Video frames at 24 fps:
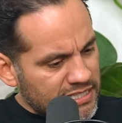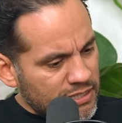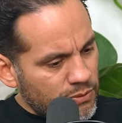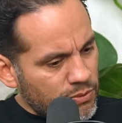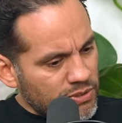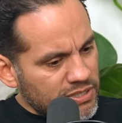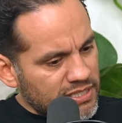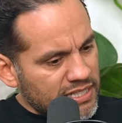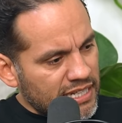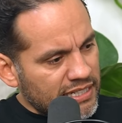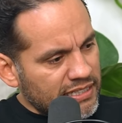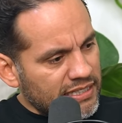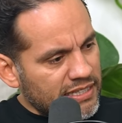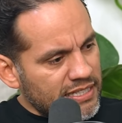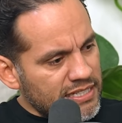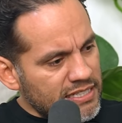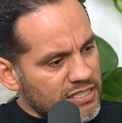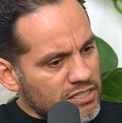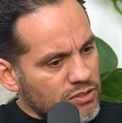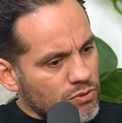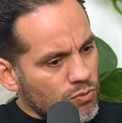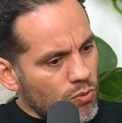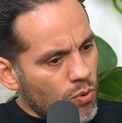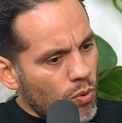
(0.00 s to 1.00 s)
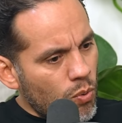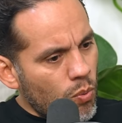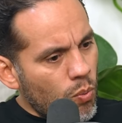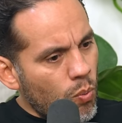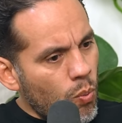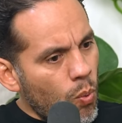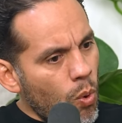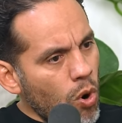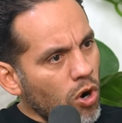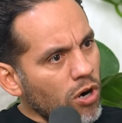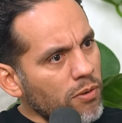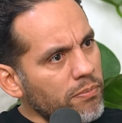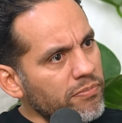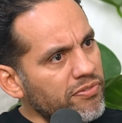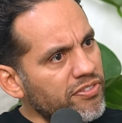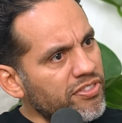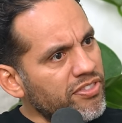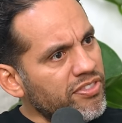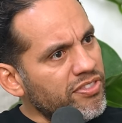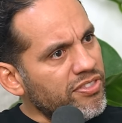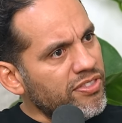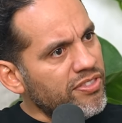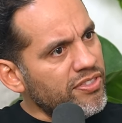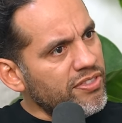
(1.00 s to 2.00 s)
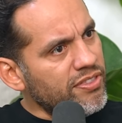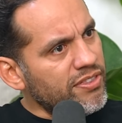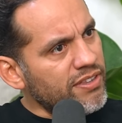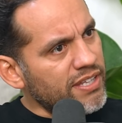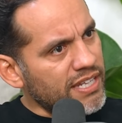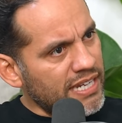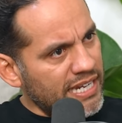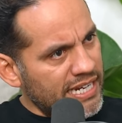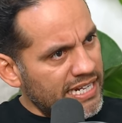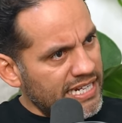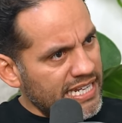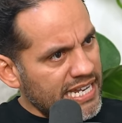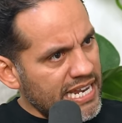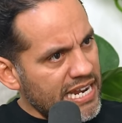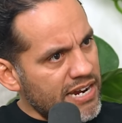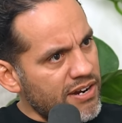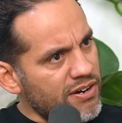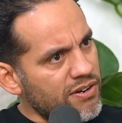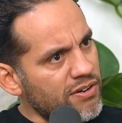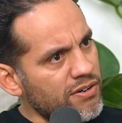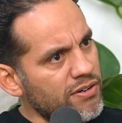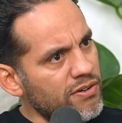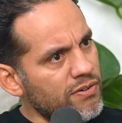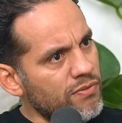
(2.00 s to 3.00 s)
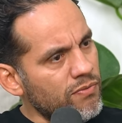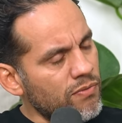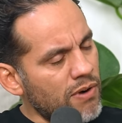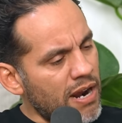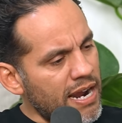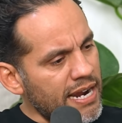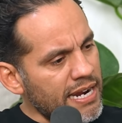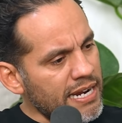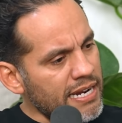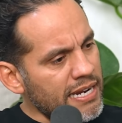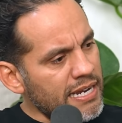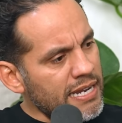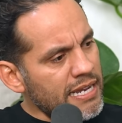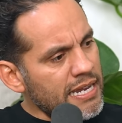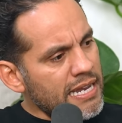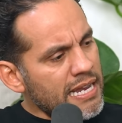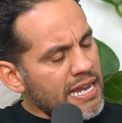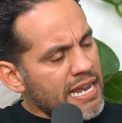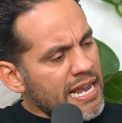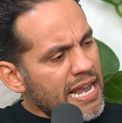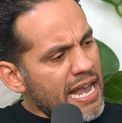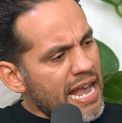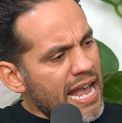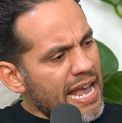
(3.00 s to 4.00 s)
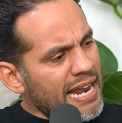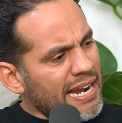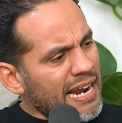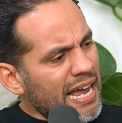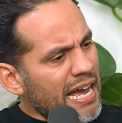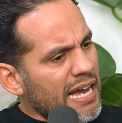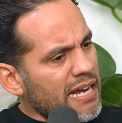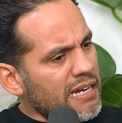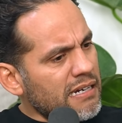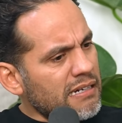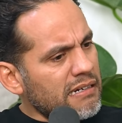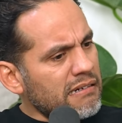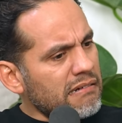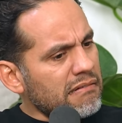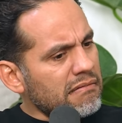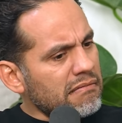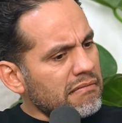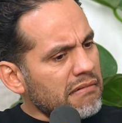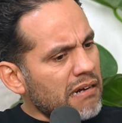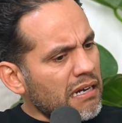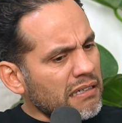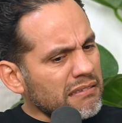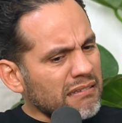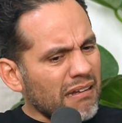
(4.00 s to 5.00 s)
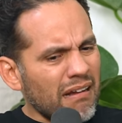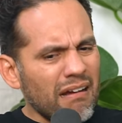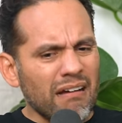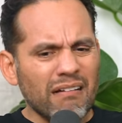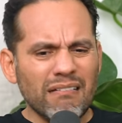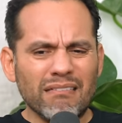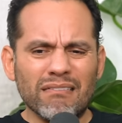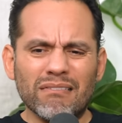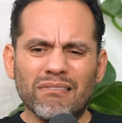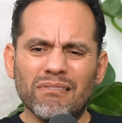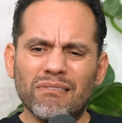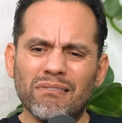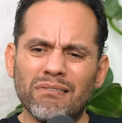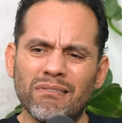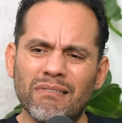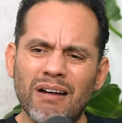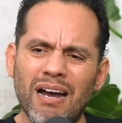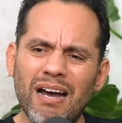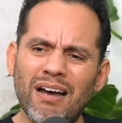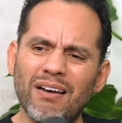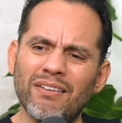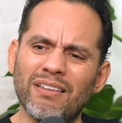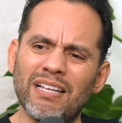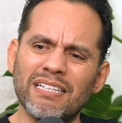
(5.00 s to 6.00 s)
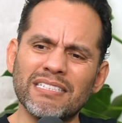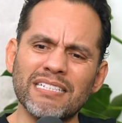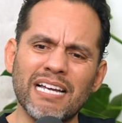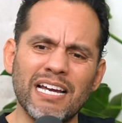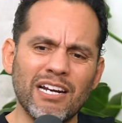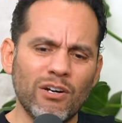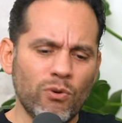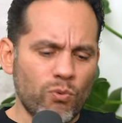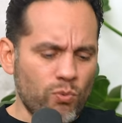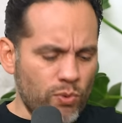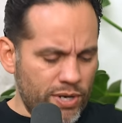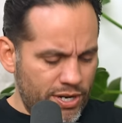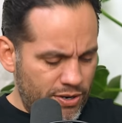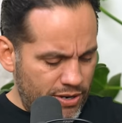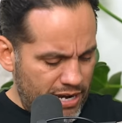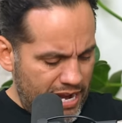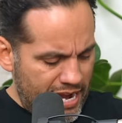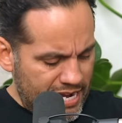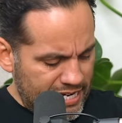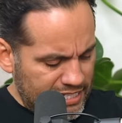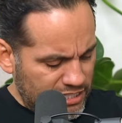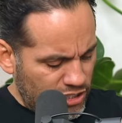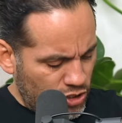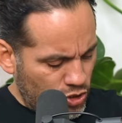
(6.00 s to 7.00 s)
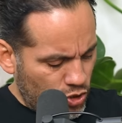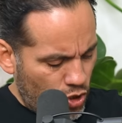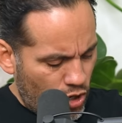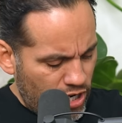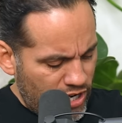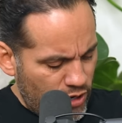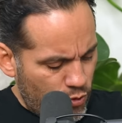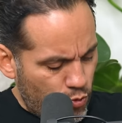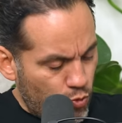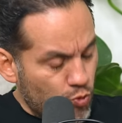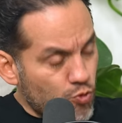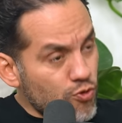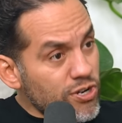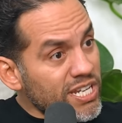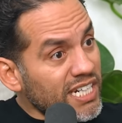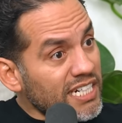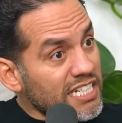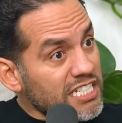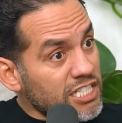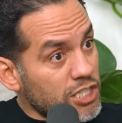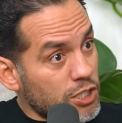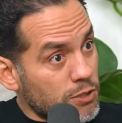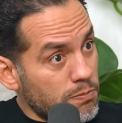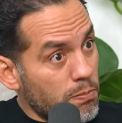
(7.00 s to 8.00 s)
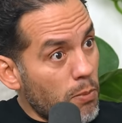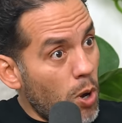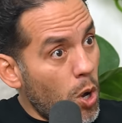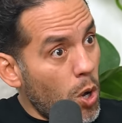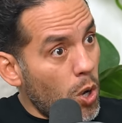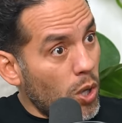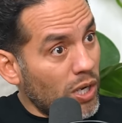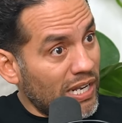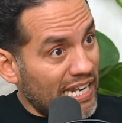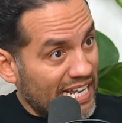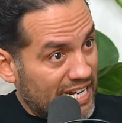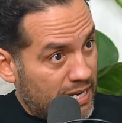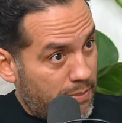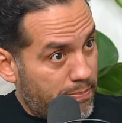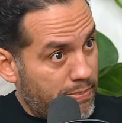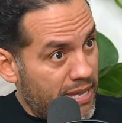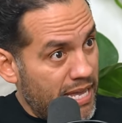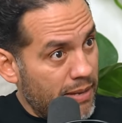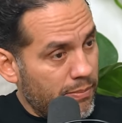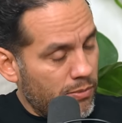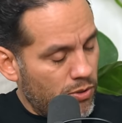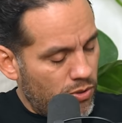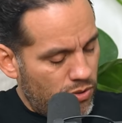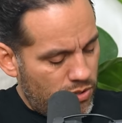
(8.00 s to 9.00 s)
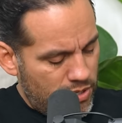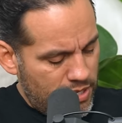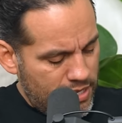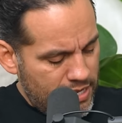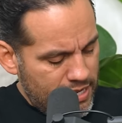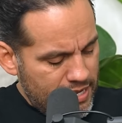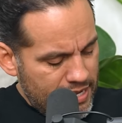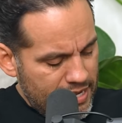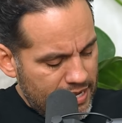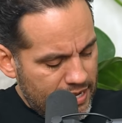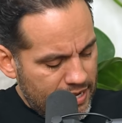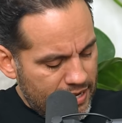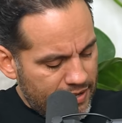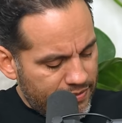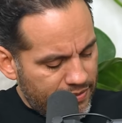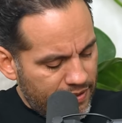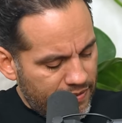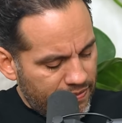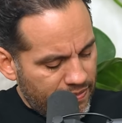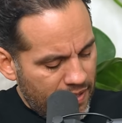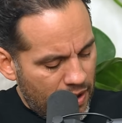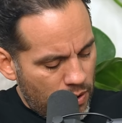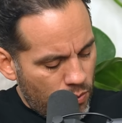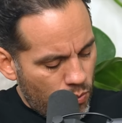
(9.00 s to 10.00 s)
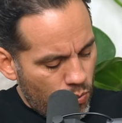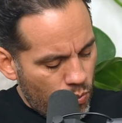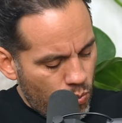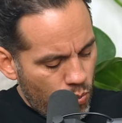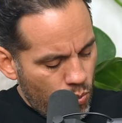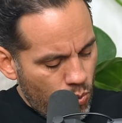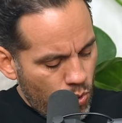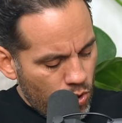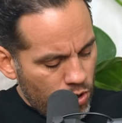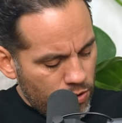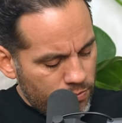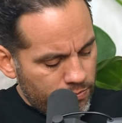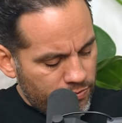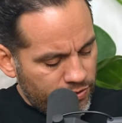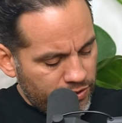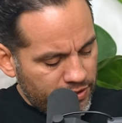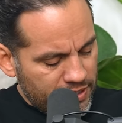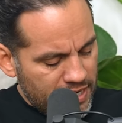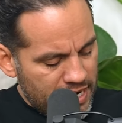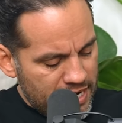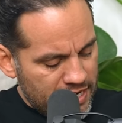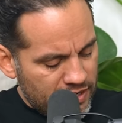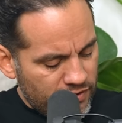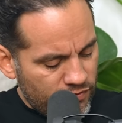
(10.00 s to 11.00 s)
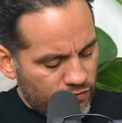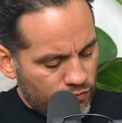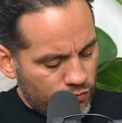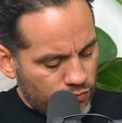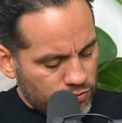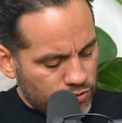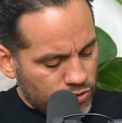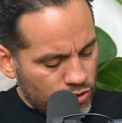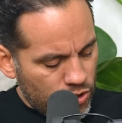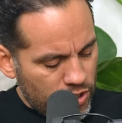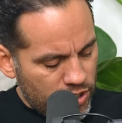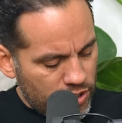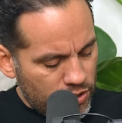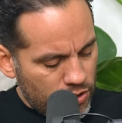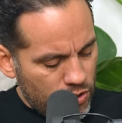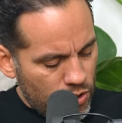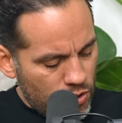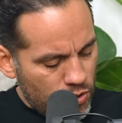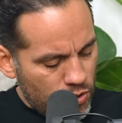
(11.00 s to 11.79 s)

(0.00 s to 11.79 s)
there was like this warmth in here, right? And I thought, wow, that's kind of weird. And it started really small, like a pebble. Mm. And then that warmth kind of started